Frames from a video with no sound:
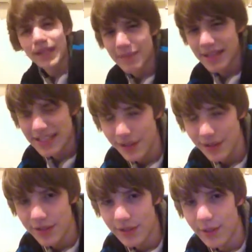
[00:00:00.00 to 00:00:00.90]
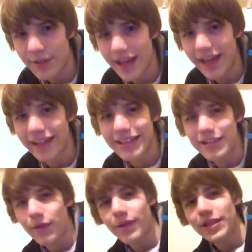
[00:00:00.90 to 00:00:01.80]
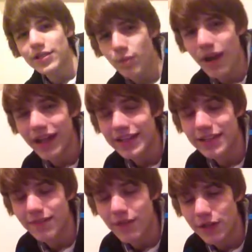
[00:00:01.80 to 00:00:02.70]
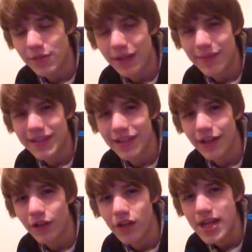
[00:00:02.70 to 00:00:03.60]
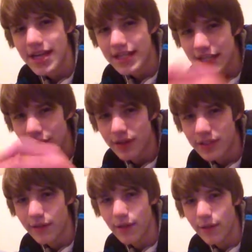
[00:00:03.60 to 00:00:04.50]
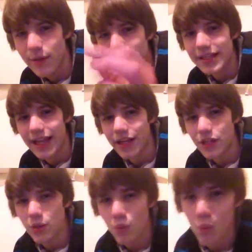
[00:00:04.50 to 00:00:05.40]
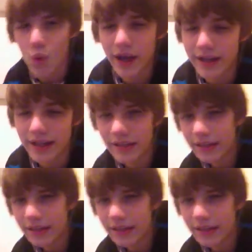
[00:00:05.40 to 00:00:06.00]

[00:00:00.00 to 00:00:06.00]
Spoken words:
going to be a Tier 0 deck, so that's why this video is probably going to be titled Tier 0/1,